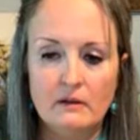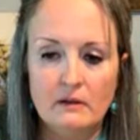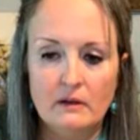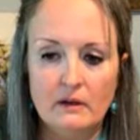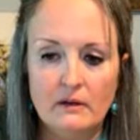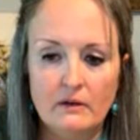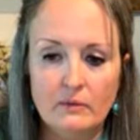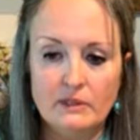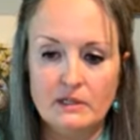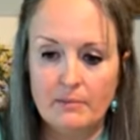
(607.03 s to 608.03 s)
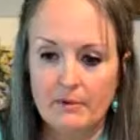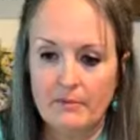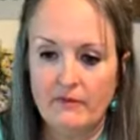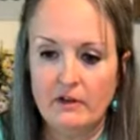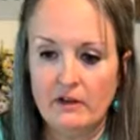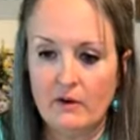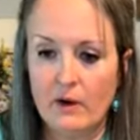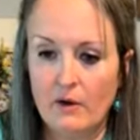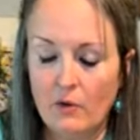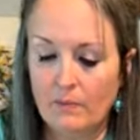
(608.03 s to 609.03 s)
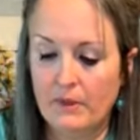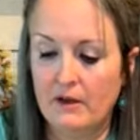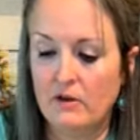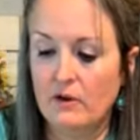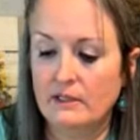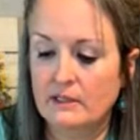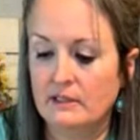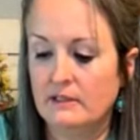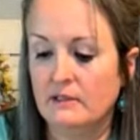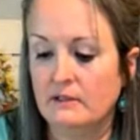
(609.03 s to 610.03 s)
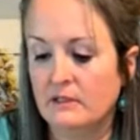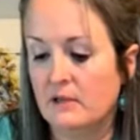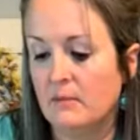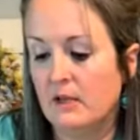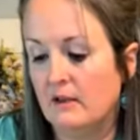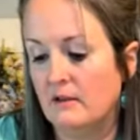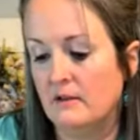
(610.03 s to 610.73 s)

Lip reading: I don't know what's up with my video. I hope that you guys can still see me.